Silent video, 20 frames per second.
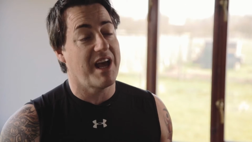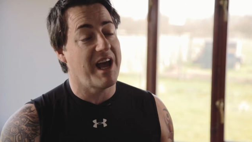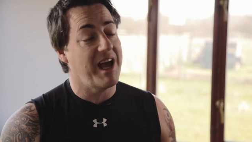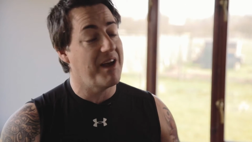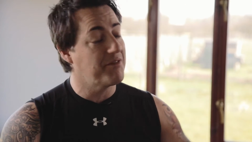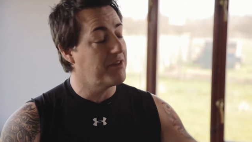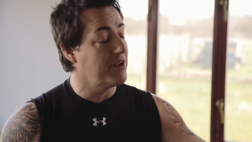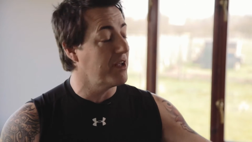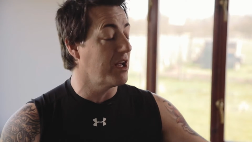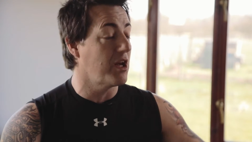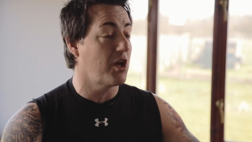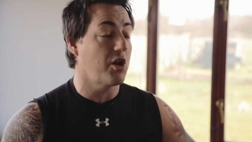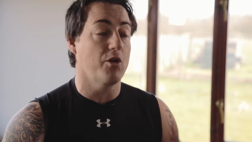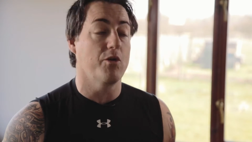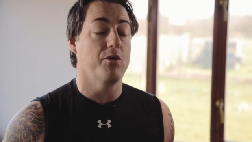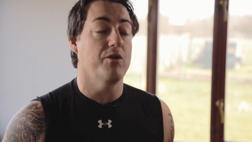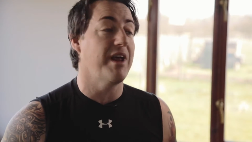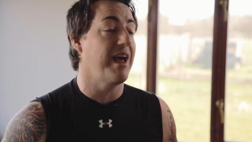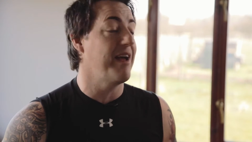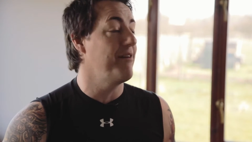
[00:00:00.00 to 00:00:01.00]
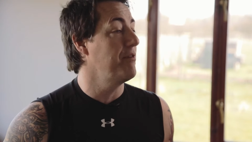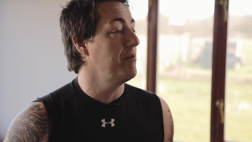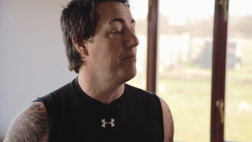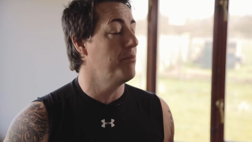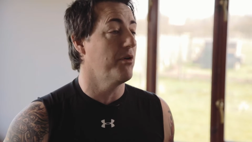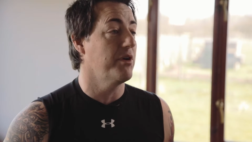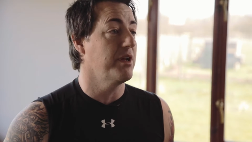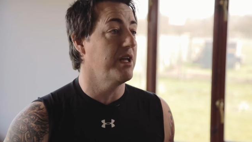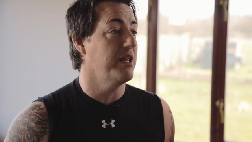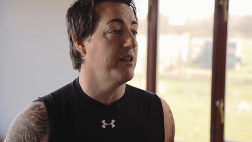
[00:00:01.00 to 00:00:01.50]
have to include
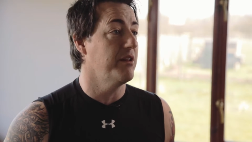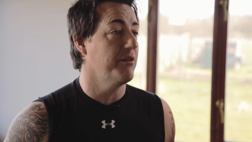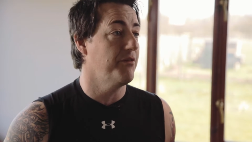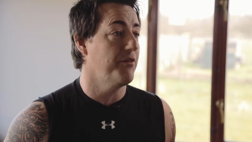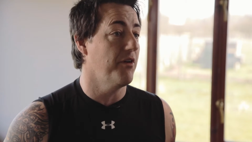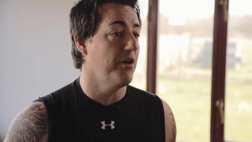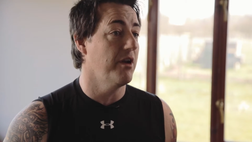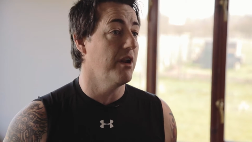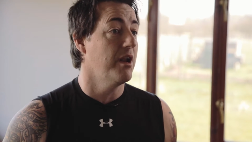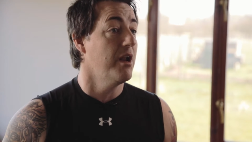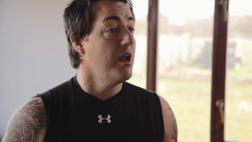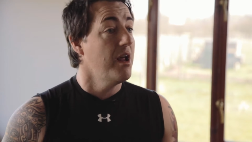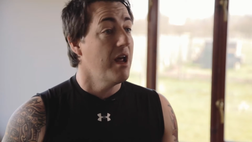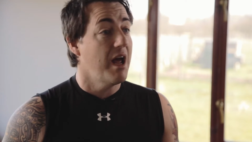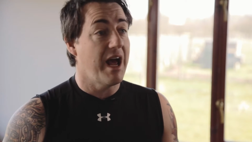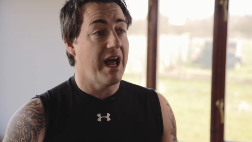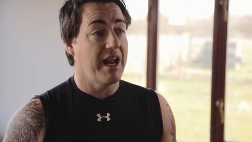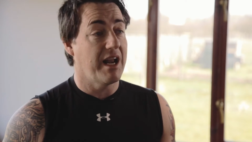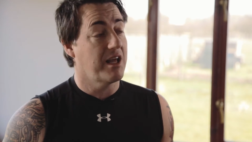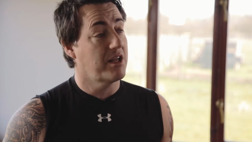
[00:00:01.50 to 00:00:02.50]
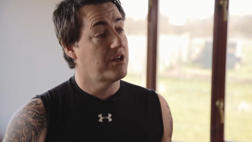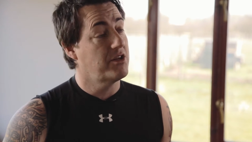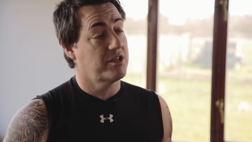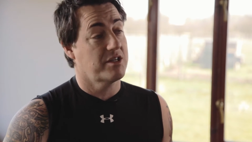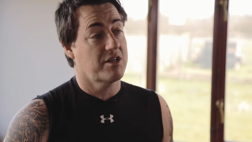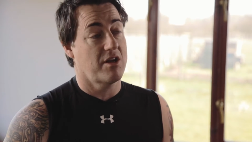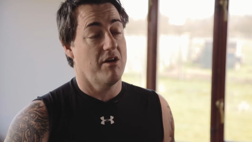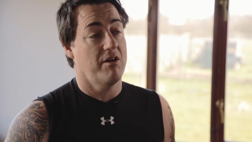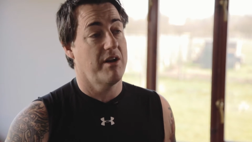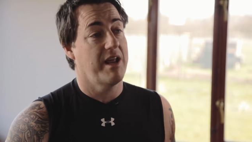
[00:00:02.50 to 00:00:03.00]
everybody in the fun, and I
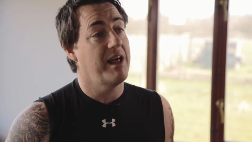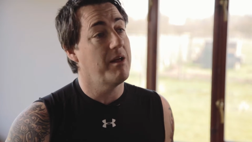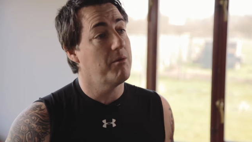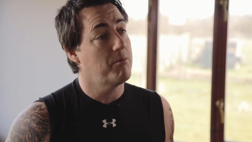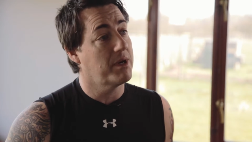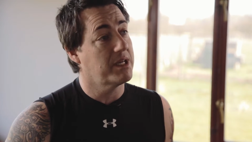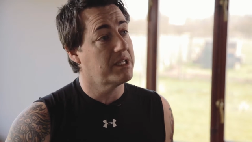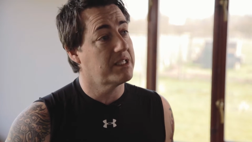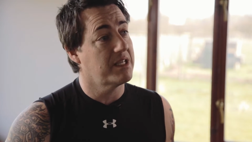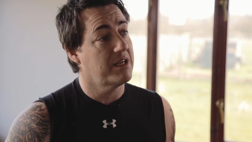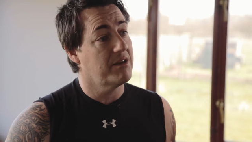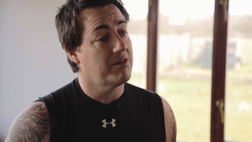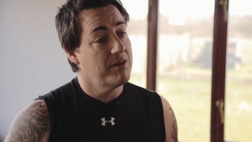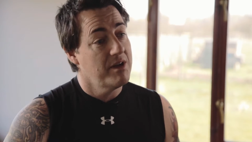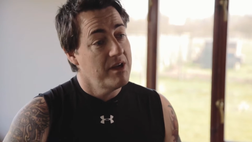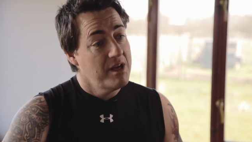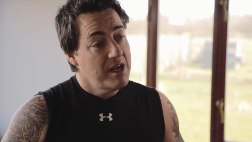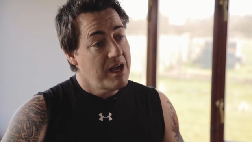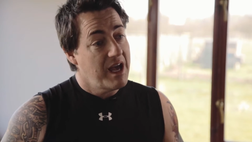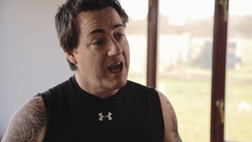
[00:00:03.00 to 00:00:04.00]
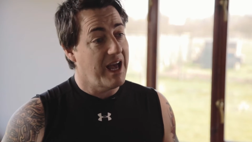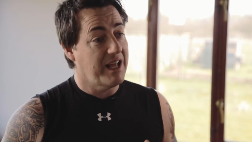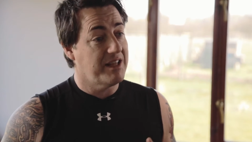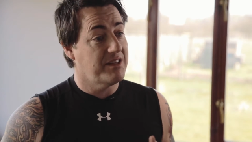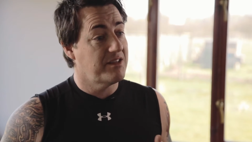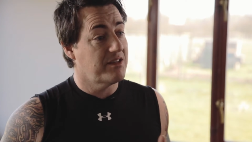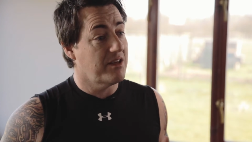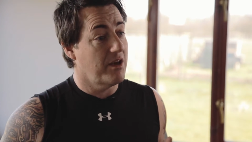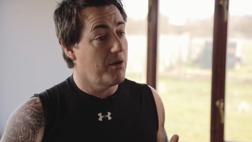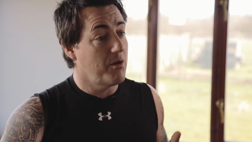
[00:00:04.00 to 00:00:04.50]
just can't help myself. And
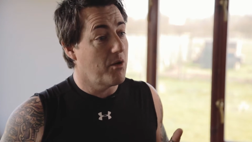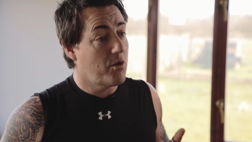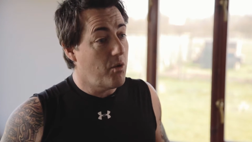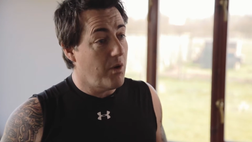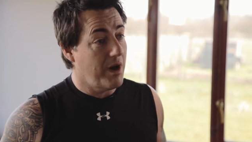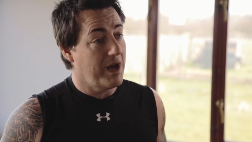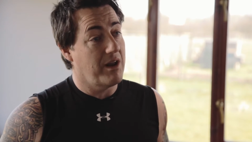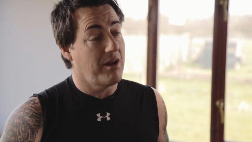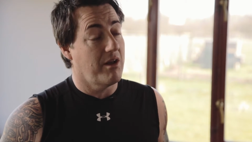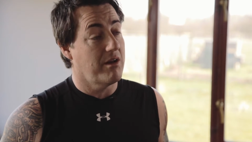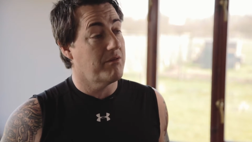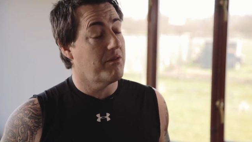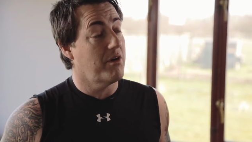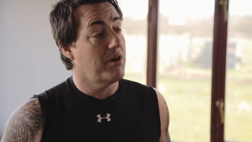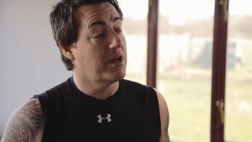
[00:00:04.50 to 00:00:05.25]
so quite a lot of our